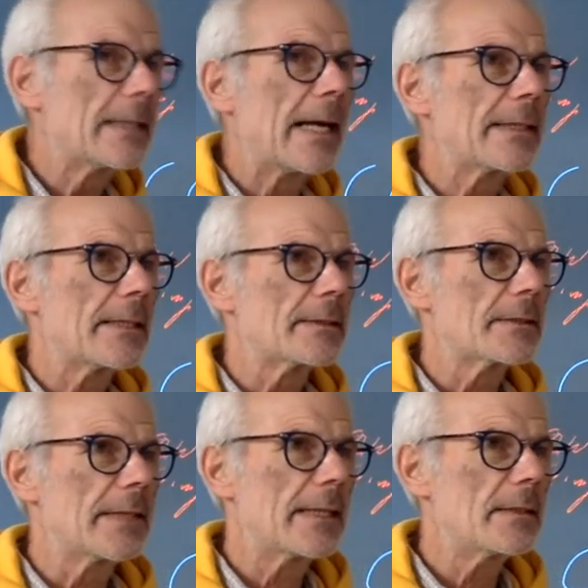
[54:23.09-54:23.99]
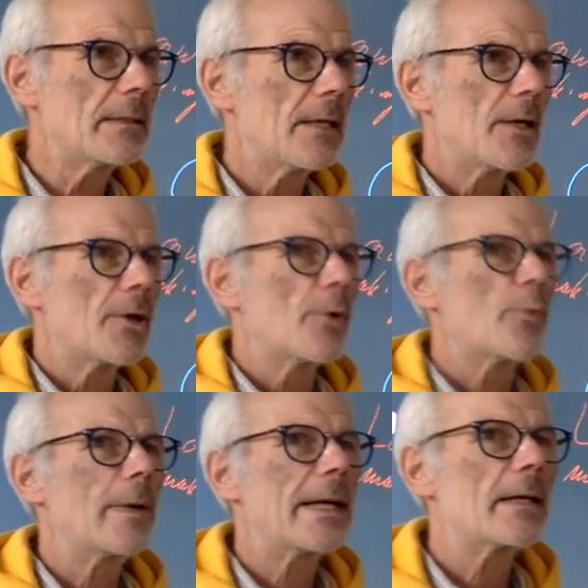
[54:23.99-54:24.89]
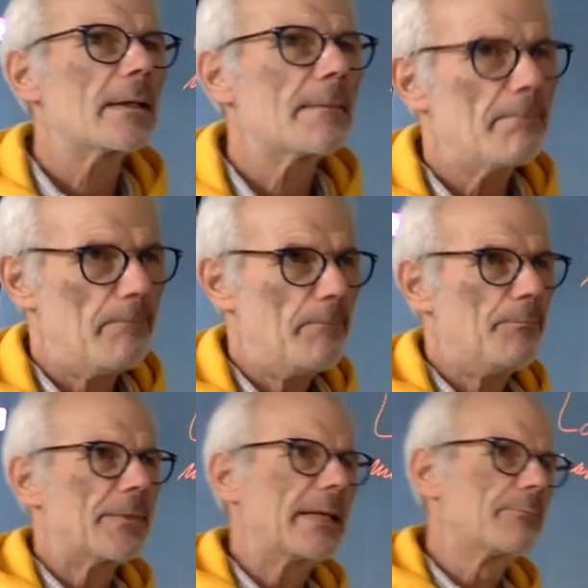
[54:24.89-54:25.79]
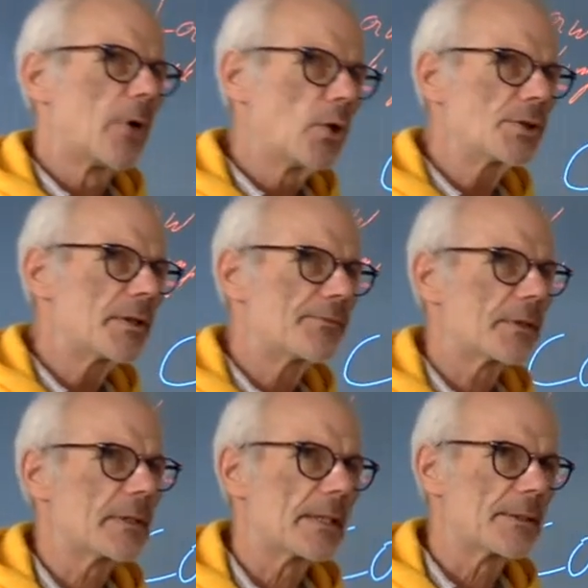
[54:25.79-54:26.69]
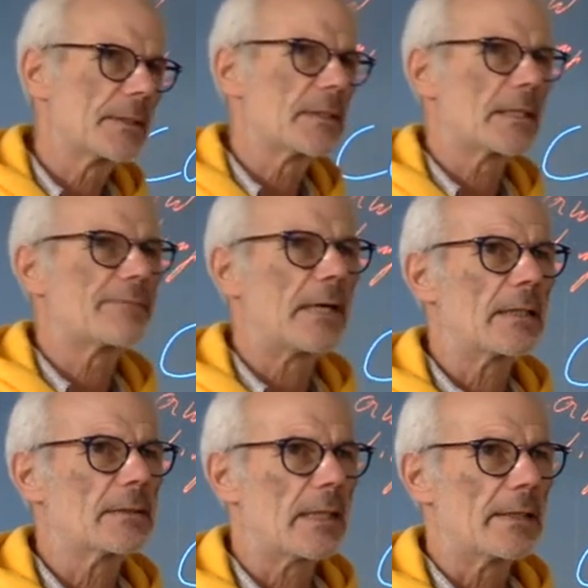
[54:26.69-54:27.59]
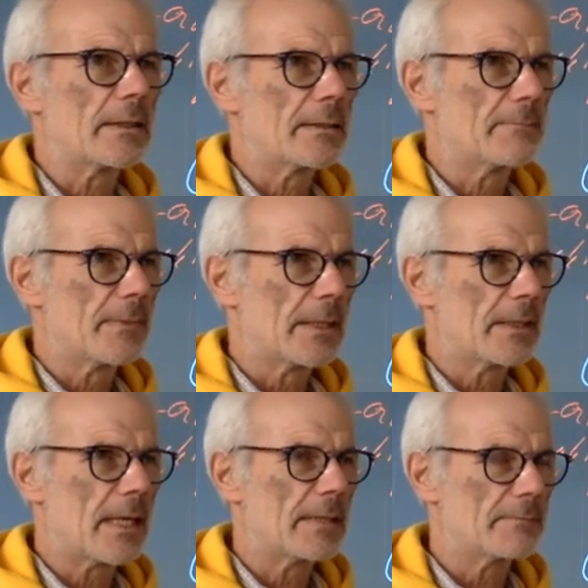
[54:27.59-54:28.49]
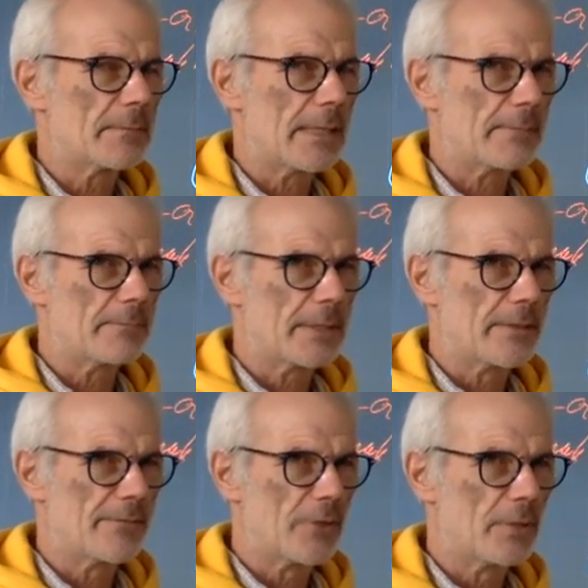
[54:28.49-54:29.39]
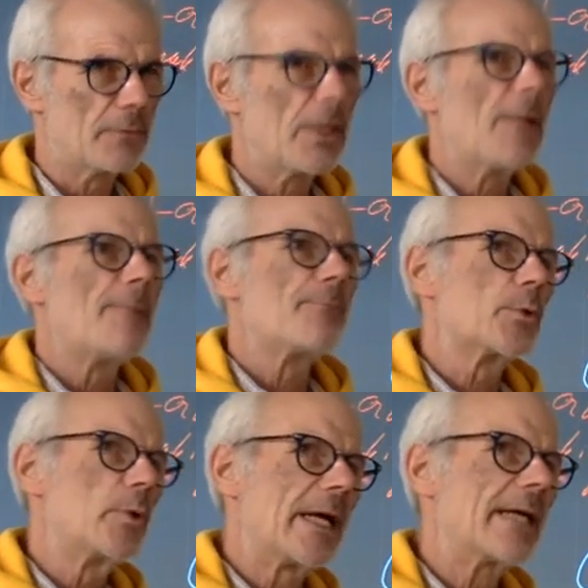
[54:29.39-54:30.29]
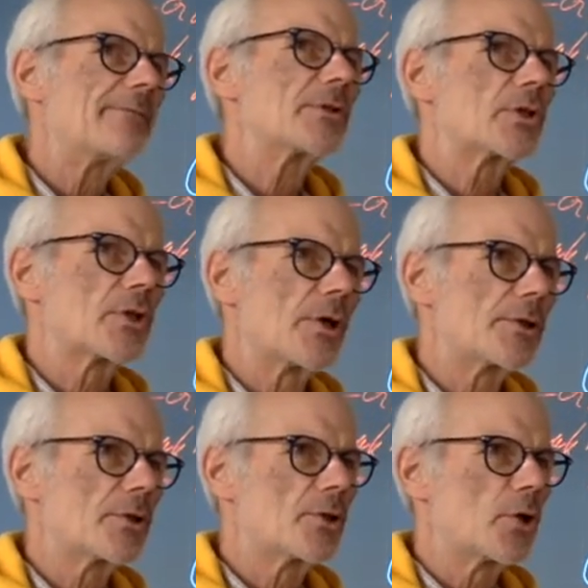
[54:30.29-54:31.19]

again and again, where in most of the countries, as far as I am informed, you have certain